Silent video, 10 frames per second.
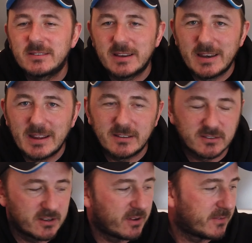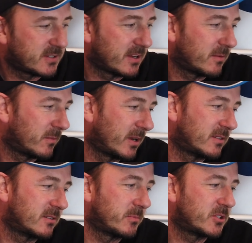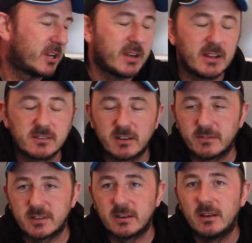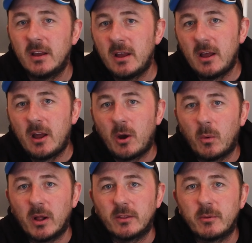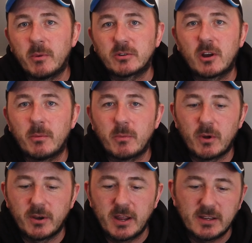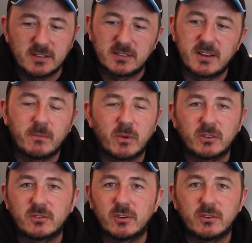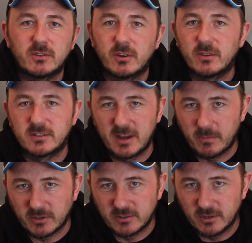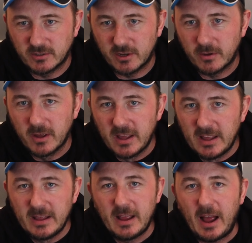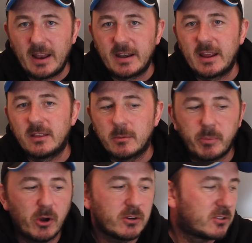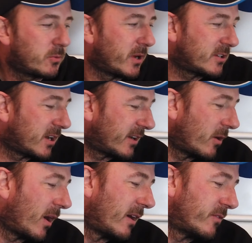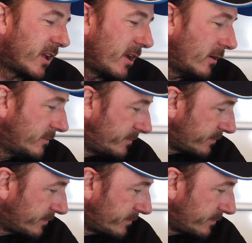it need servicing? When does a machine need servicing? Well, the most common one is the 7122, the 10122. And in the books, which I don't have here,